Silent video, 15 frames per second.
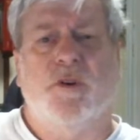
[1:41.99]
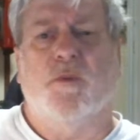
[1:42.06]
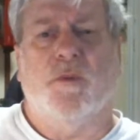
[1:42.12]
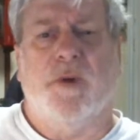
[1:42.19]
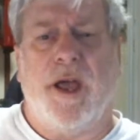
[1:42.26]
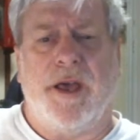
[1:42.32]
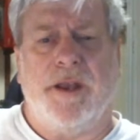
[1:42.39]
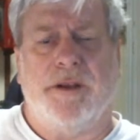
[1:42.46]
a
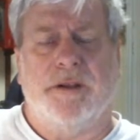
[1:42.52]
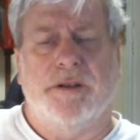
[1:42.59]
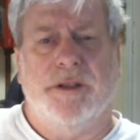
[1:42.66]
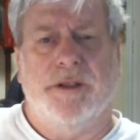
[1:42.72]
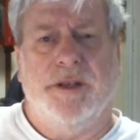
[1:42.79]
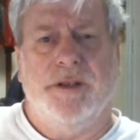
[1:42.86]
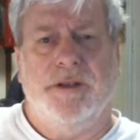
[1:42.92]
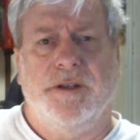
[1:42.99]

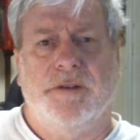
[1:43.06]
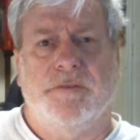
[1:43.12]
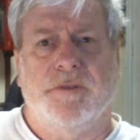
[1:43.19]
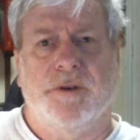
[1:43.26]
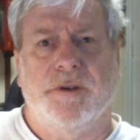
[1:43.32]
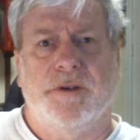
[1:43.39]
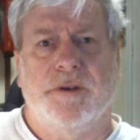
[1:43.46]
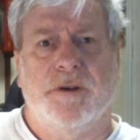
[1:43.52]
radically
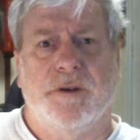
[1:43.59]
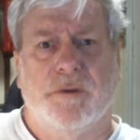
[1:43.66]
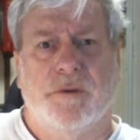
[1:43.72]
different